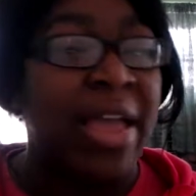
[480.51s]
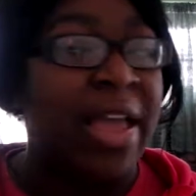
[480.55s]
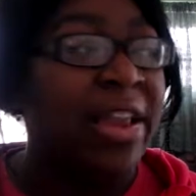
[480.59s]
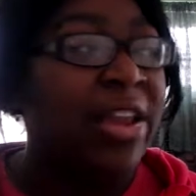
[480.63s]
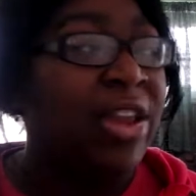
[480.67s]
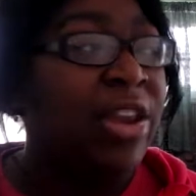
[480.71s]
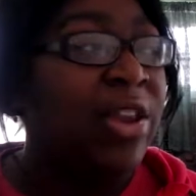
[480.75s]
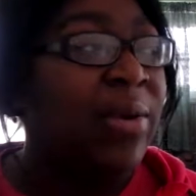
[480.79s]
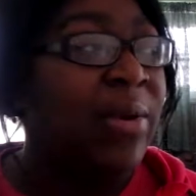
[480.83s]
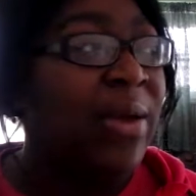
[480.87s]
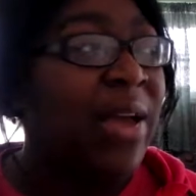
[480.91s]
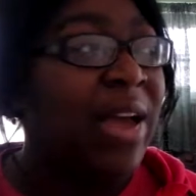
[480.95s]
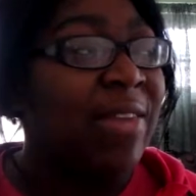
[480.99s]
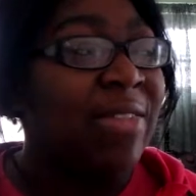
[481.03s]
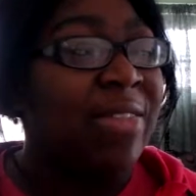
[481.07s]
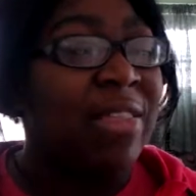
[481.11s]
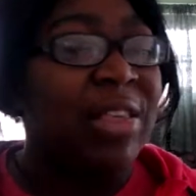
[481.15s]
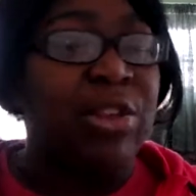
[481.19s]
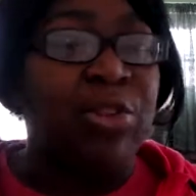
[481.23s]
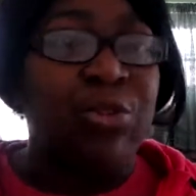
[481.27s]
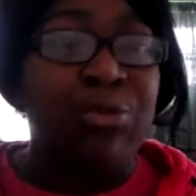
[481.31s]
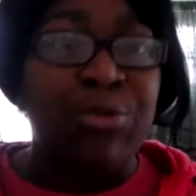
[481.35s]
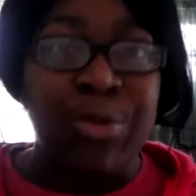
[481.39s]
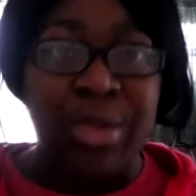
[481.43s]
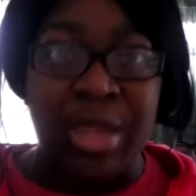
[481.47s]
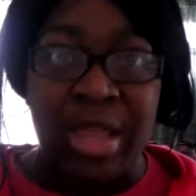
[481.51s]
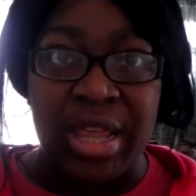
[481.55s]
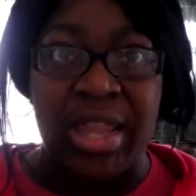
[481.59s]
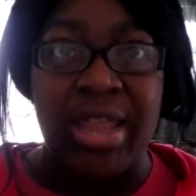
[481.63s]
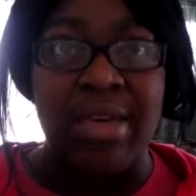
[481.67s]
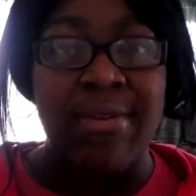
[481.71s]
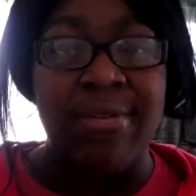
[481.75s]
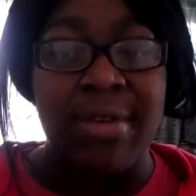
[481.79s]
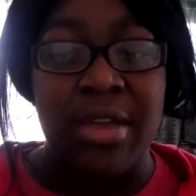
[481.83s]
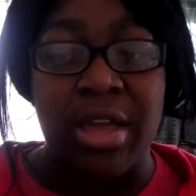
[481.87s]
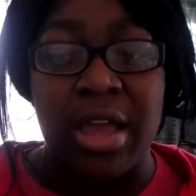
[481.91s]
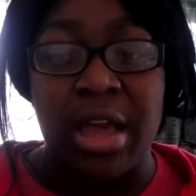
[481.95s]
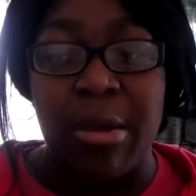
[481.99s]
and you have this really
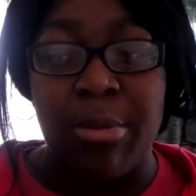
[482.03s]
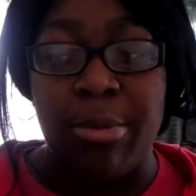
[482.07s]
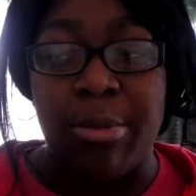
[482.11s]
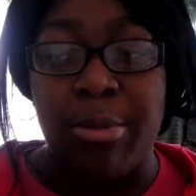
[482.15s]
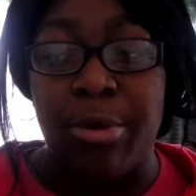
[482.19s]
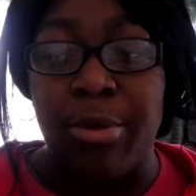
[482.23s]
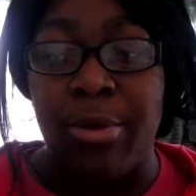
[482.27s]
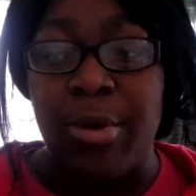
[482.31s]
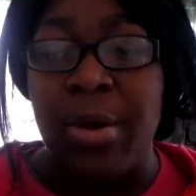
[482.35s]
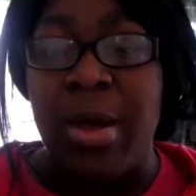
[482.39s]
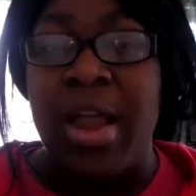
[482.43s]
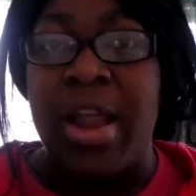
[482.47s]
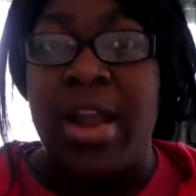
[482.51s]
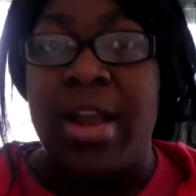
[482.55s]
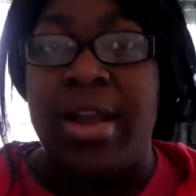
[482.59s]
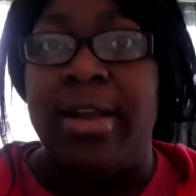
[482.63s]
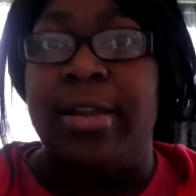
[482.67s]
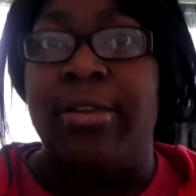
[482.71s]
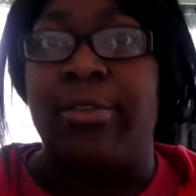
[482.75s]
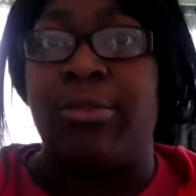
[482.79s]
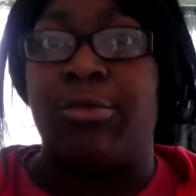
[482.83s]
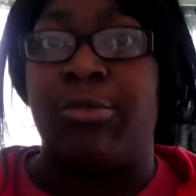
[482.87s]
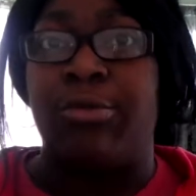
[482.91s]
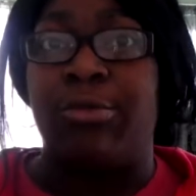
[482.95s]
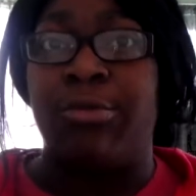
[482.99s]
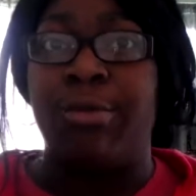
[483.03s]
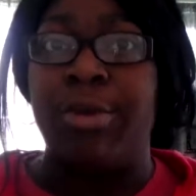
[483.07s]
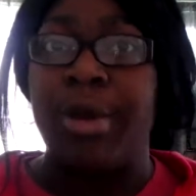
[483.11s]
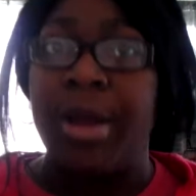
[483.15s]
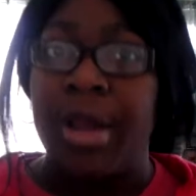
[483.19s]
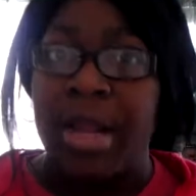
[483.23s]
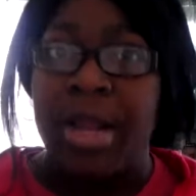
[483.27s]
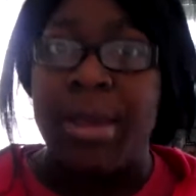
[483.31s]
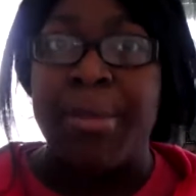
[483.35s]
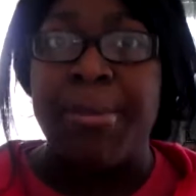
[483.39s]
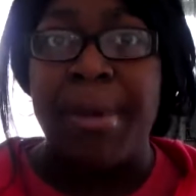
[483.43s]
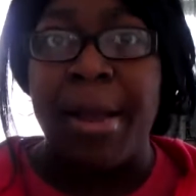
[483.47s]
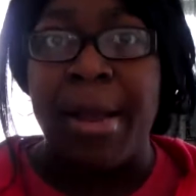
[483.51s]
loving couple, there's a
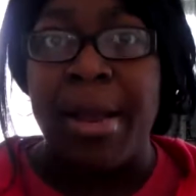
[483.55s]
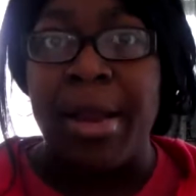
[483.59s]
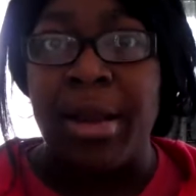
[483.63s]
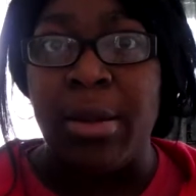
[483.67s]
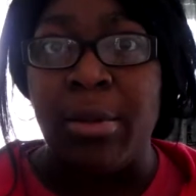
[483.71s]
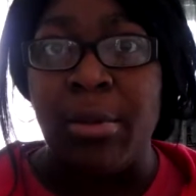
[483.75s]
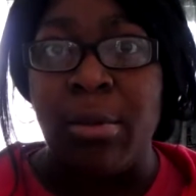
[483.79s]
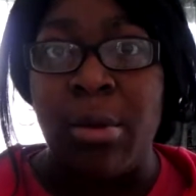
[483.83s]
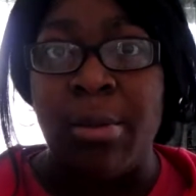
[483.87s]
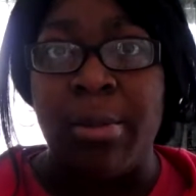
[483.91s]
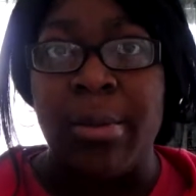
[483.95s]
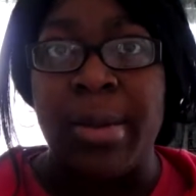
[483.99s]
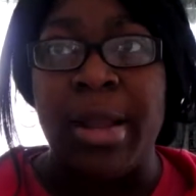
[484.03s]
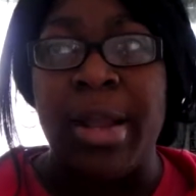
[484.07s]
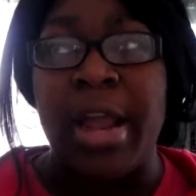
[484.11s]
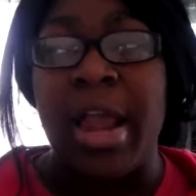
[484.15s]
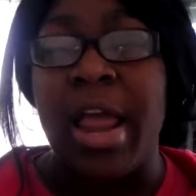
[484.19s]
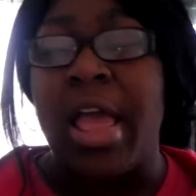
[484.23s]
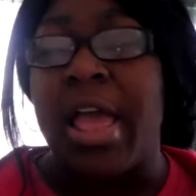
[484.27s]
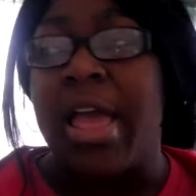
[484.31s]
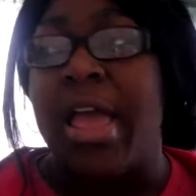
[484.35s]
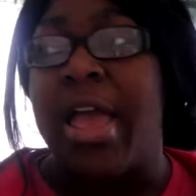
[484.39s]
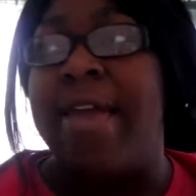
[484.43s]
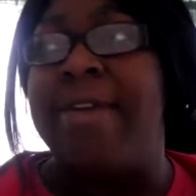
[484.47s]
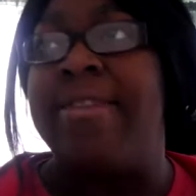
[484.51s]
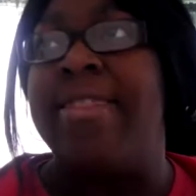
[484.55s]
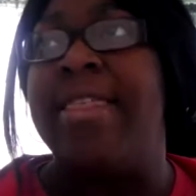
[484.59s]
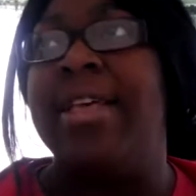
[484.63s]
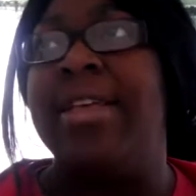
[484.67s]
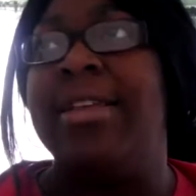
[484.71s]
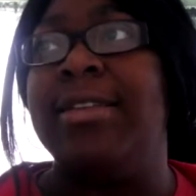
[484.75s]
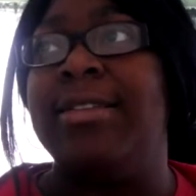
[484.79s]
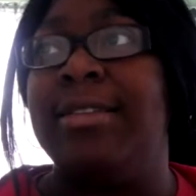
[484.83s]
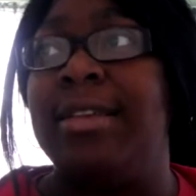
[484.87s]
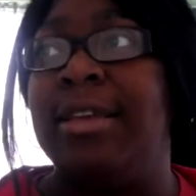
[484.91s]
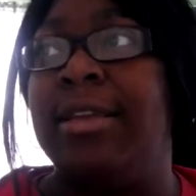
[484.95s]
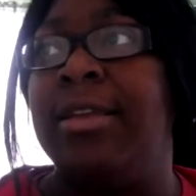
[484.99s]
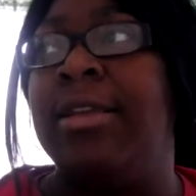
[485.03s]
really pregnant woman, and
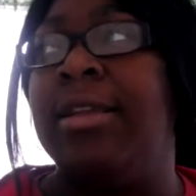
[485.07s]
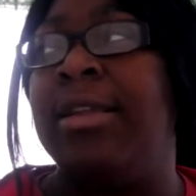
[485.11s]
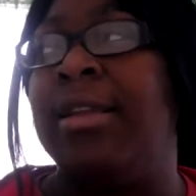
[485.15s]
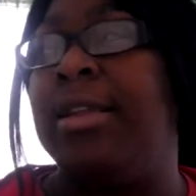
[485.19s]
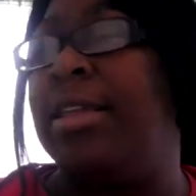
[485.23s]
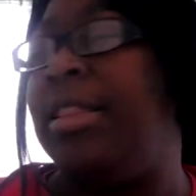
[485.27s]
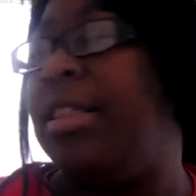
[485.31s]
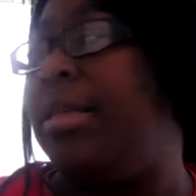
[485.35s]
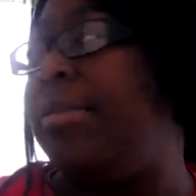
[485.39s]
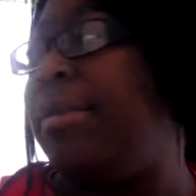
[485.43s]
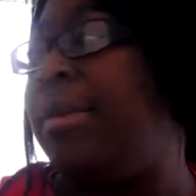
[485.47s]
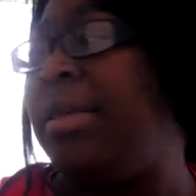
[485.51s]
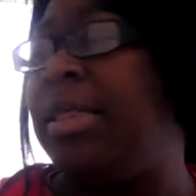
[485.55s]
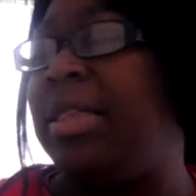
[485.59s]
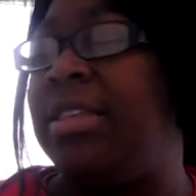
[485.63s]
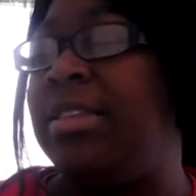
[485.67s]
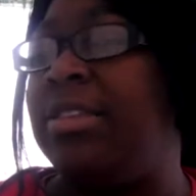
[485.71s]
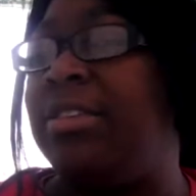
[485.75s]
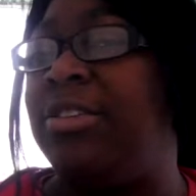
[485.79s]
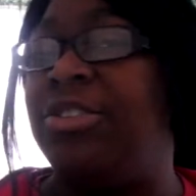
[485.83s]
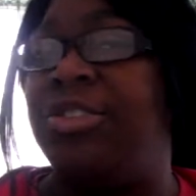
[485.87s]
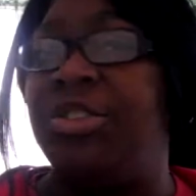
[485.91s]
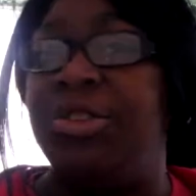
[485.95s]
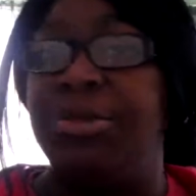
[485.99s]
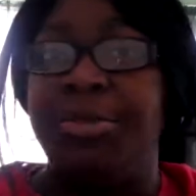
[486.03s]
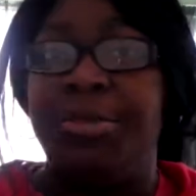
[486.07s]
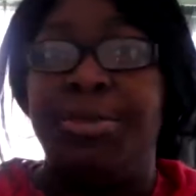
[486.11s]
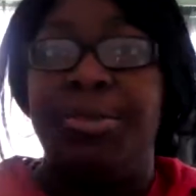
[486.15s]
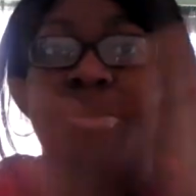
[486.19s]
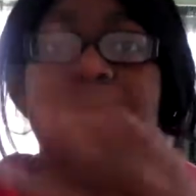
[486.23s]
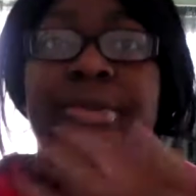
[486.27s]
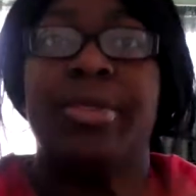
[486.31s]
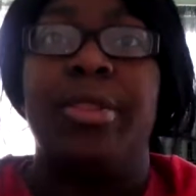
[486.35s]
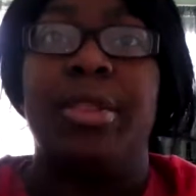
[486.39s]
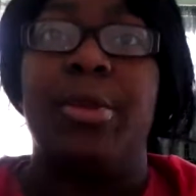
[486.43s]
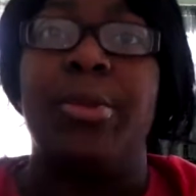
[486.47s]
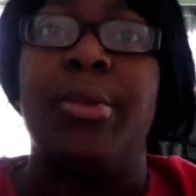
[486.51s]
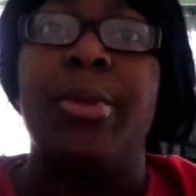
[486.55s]
then suddenly they make the decision,
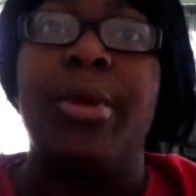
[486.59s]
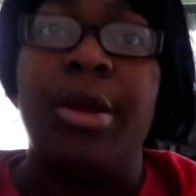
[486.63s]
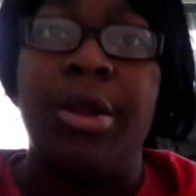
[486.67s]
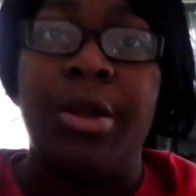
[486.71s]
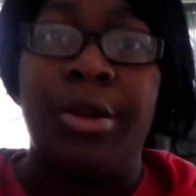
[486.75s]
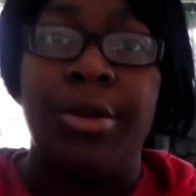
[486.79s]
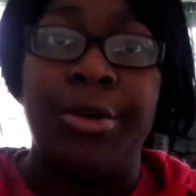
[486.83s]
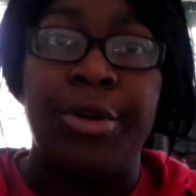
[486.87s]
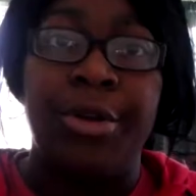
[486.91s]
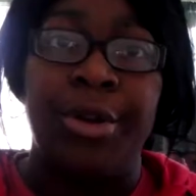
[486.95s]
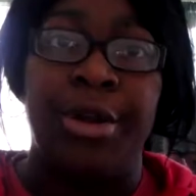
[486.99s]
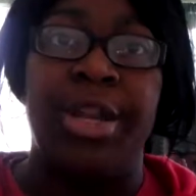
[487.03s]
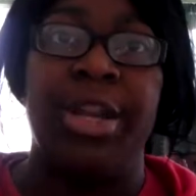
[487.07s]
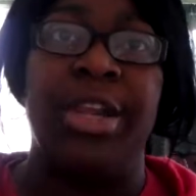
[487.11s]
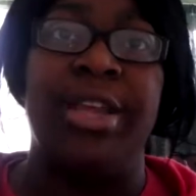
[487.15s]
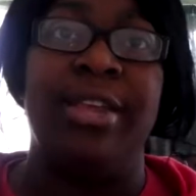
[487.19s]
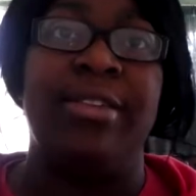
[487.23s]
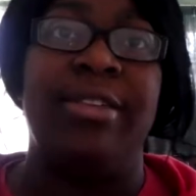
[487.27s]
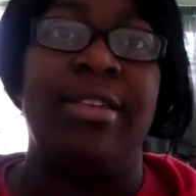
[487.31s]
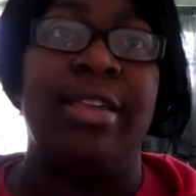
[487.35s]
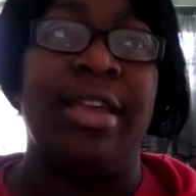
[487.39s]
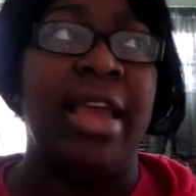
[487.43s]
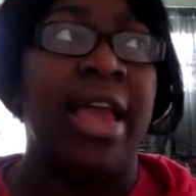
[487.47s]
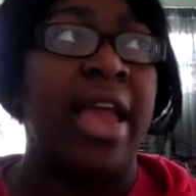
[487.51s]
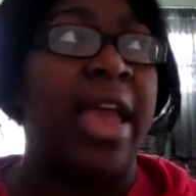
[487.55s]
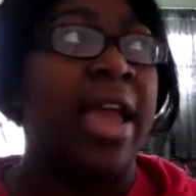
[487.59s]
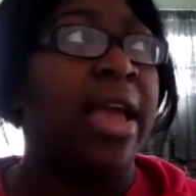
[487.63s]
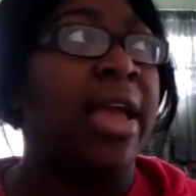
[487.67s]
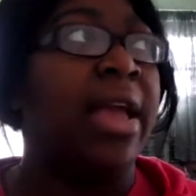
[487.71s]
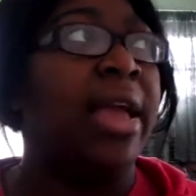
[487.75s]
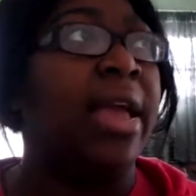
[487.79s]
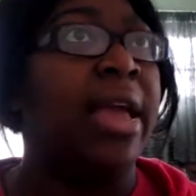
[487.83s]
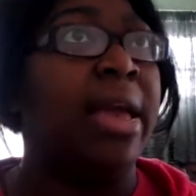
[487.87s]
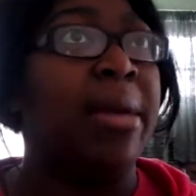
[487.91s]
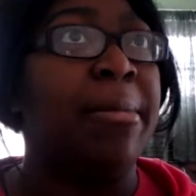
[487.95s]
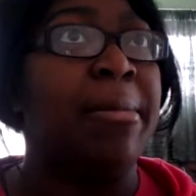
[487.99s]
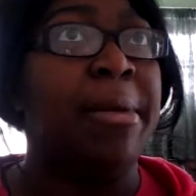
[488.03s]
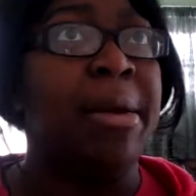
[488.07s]
I'm gonna go to DC
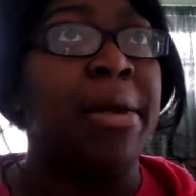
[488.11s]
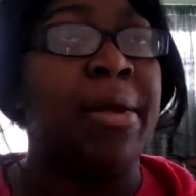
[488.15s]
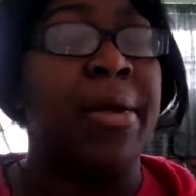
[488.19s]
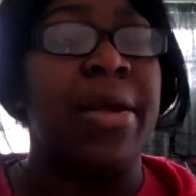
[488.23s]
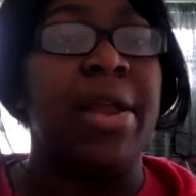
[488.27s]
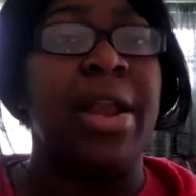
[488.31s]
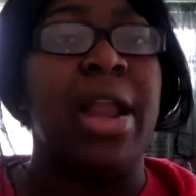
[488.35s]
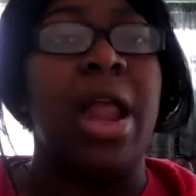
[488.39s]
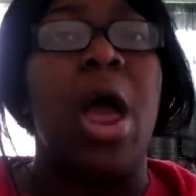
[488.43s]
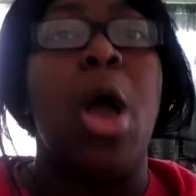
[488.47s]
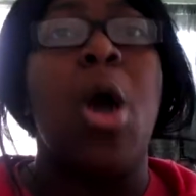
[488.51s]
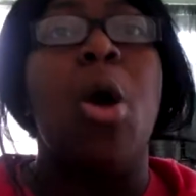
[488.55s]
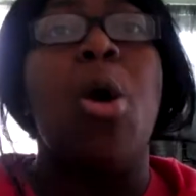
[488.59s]
and get married.